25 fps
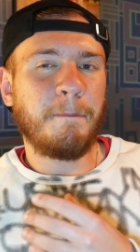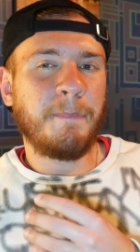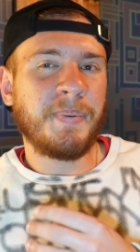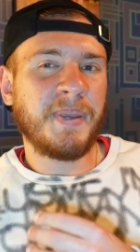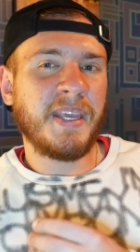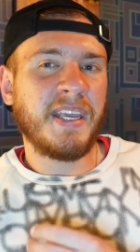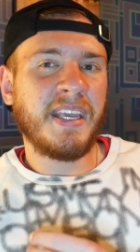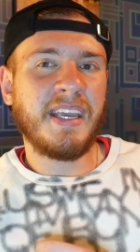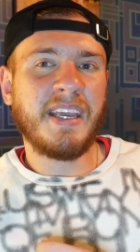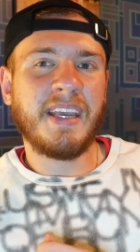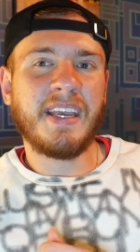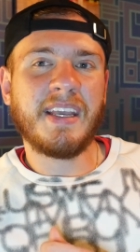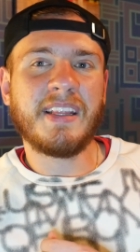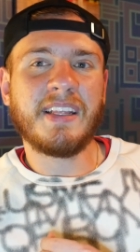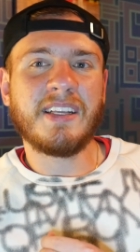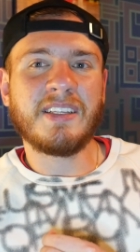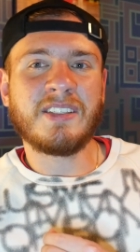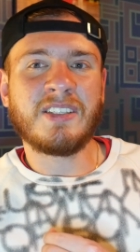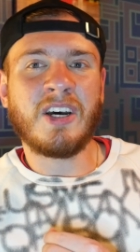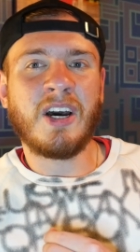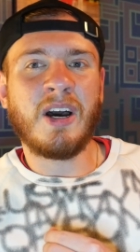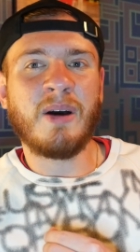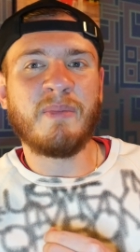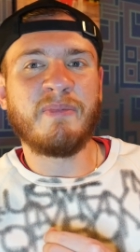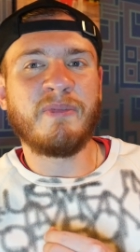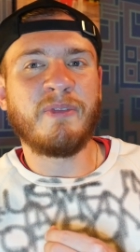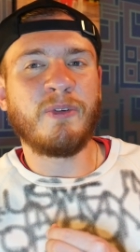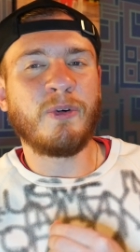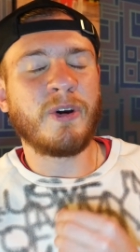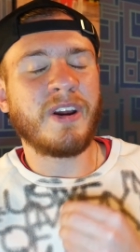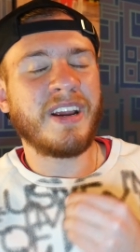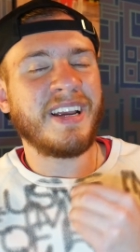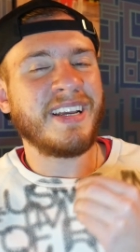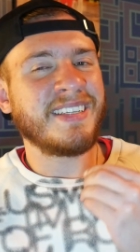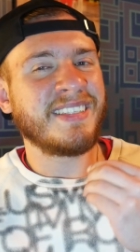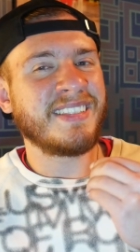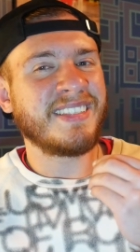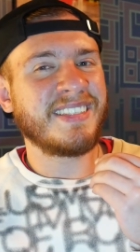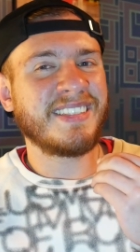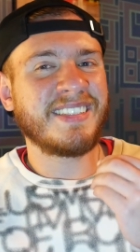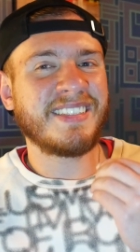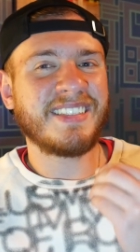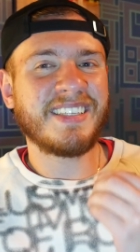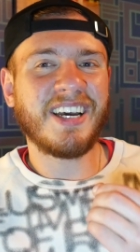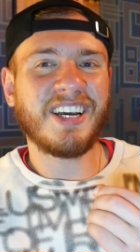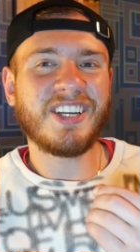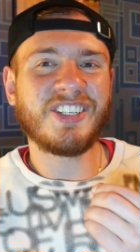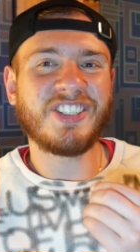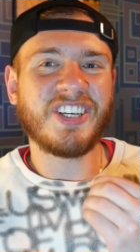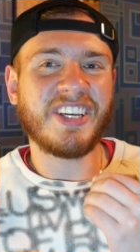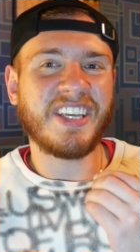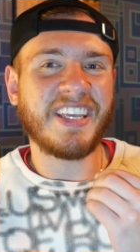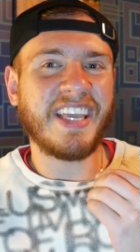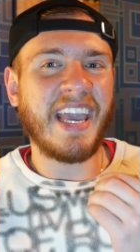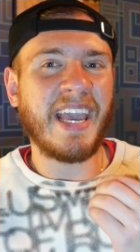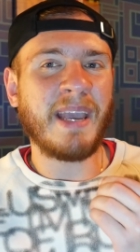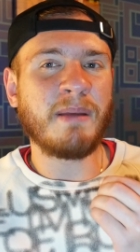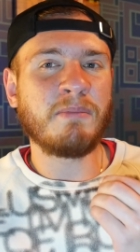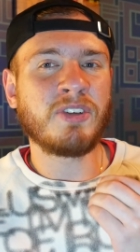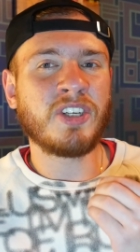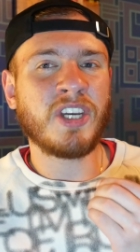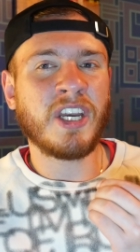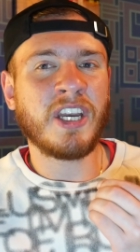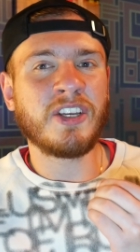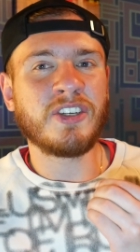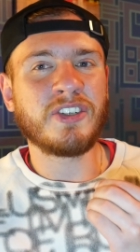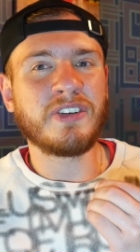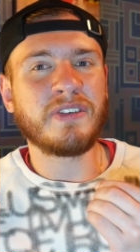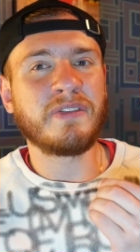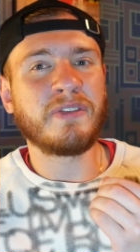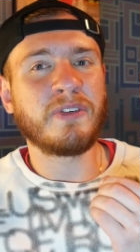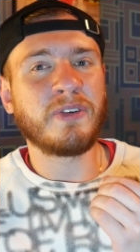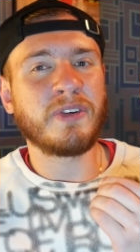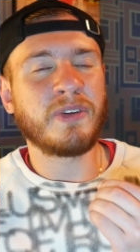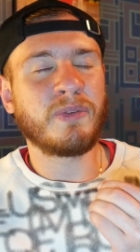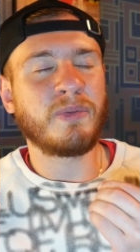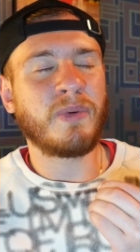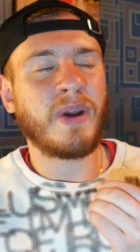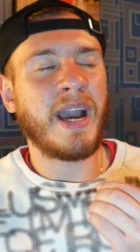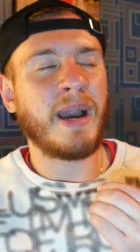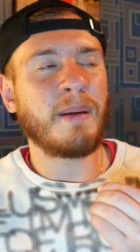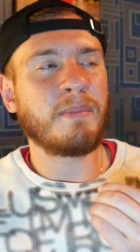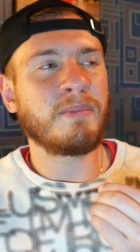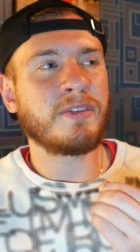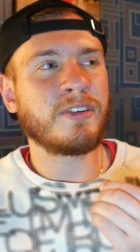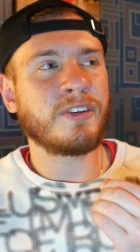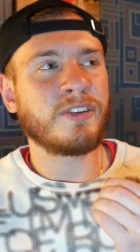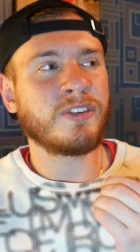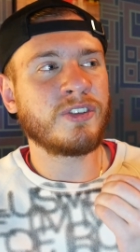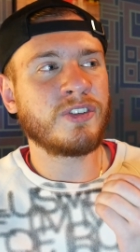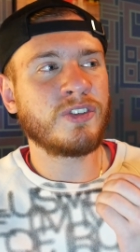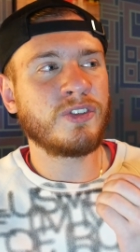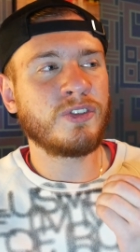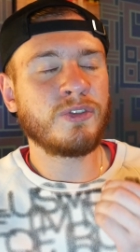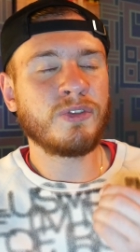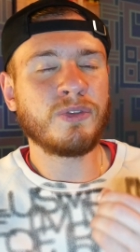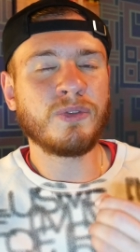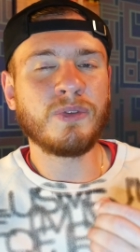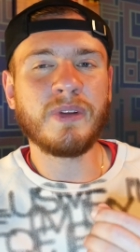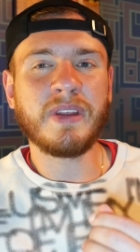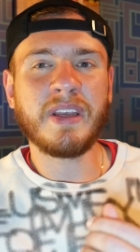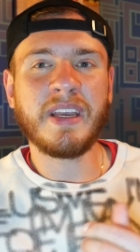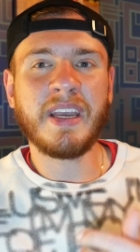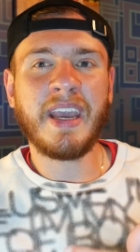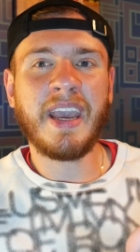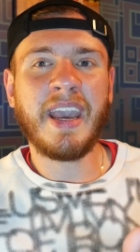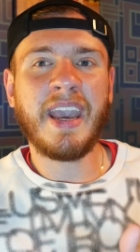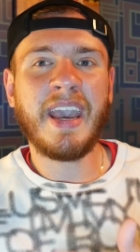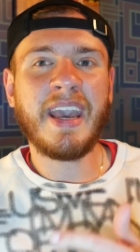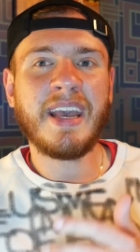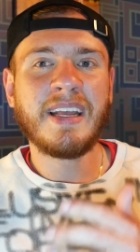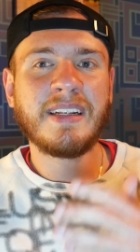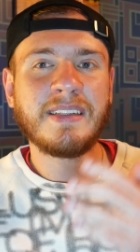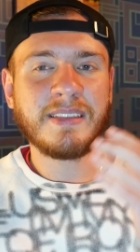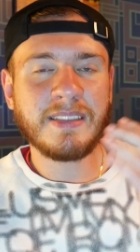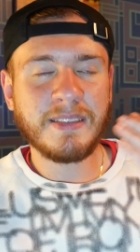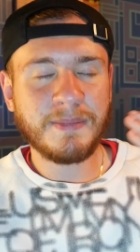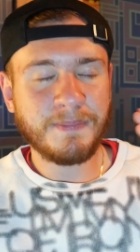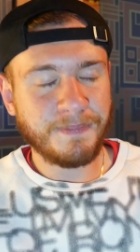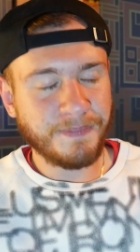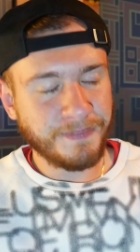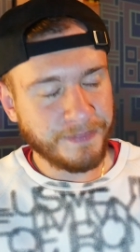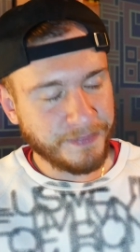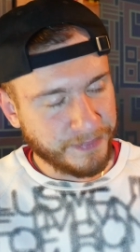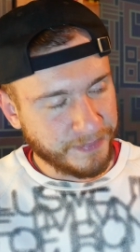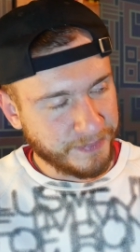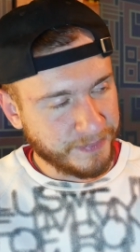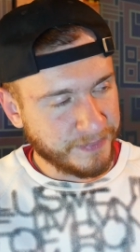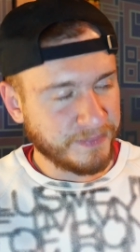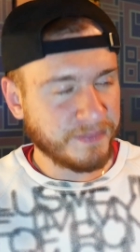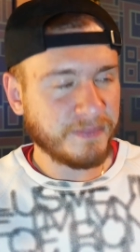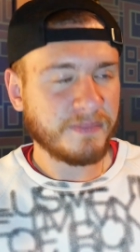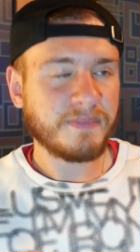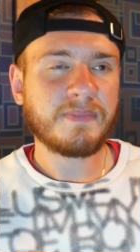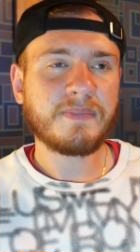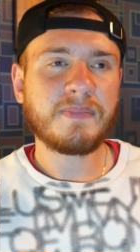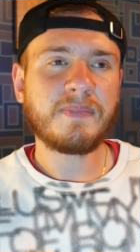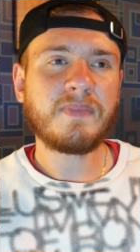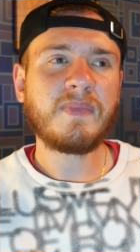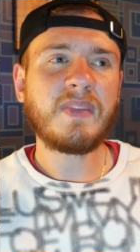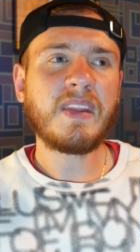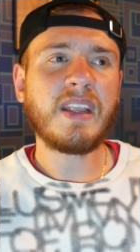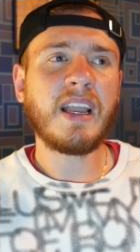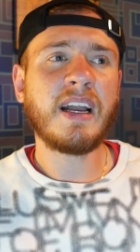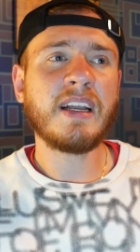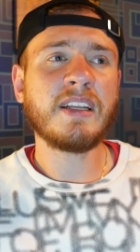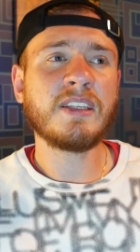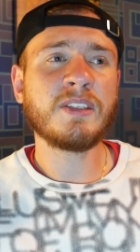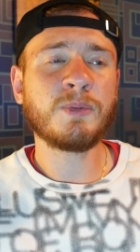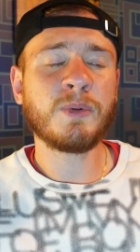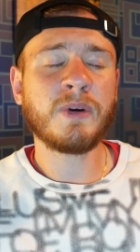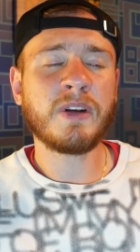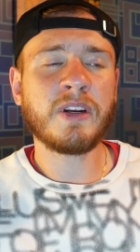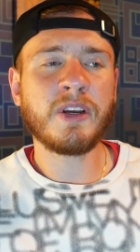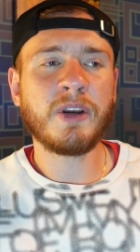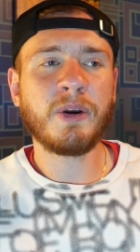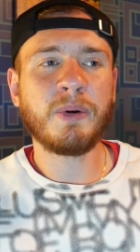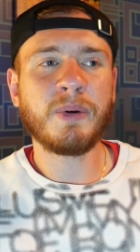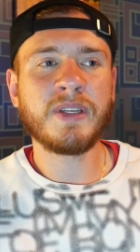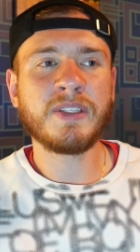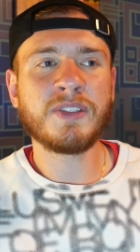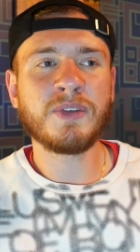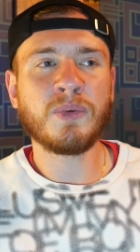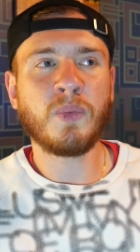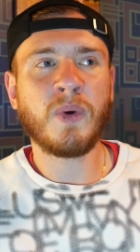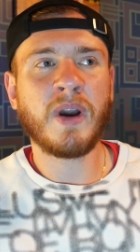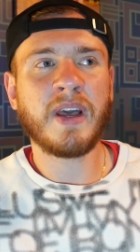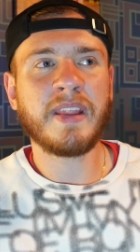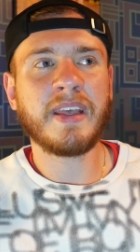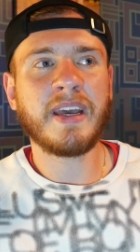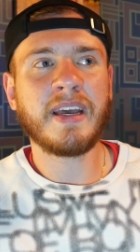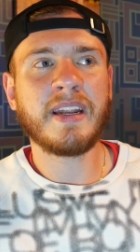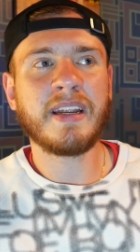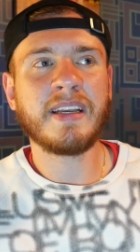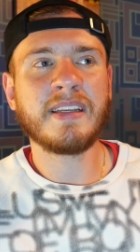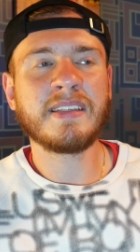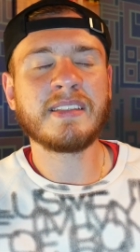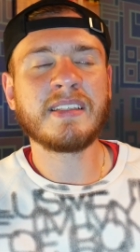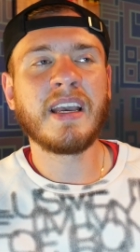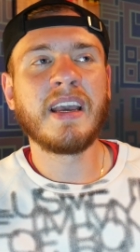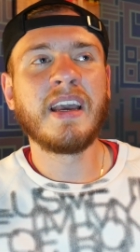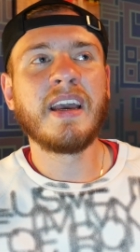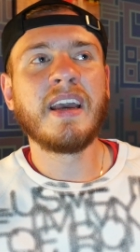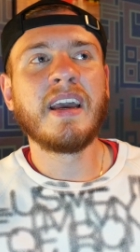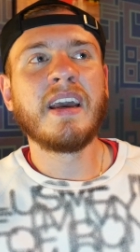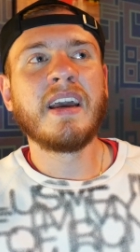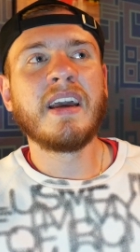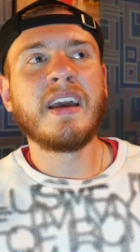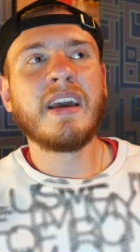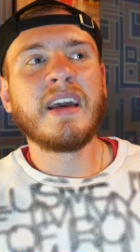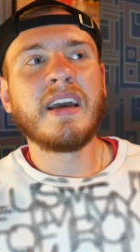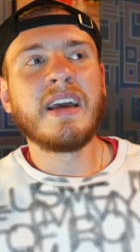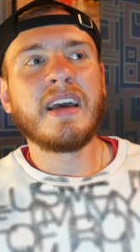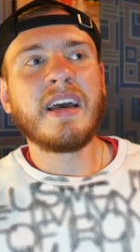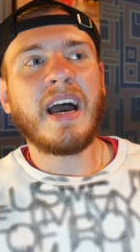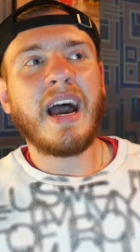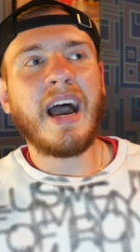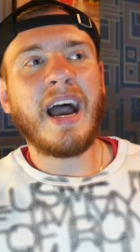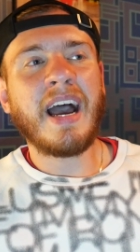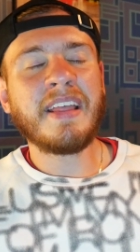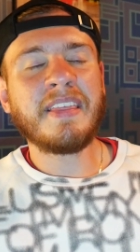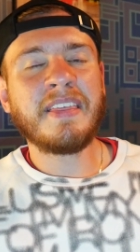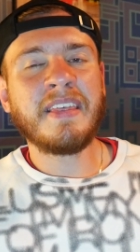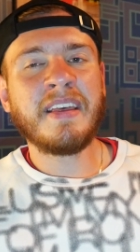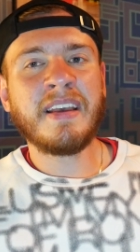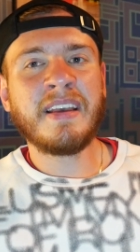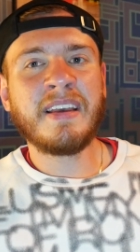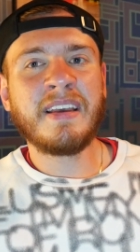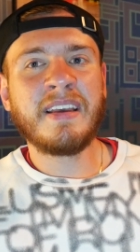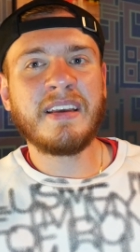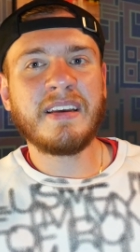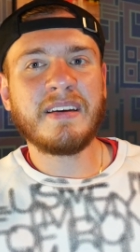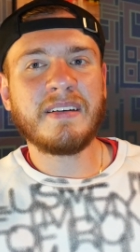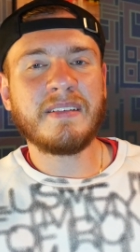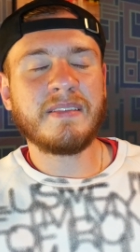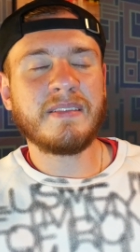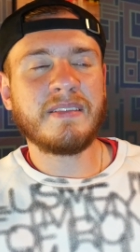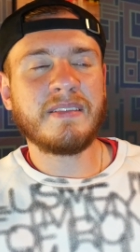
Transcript: being in the top four is such a game changer for the Raptors, truly. And I just want to go into why that is. I think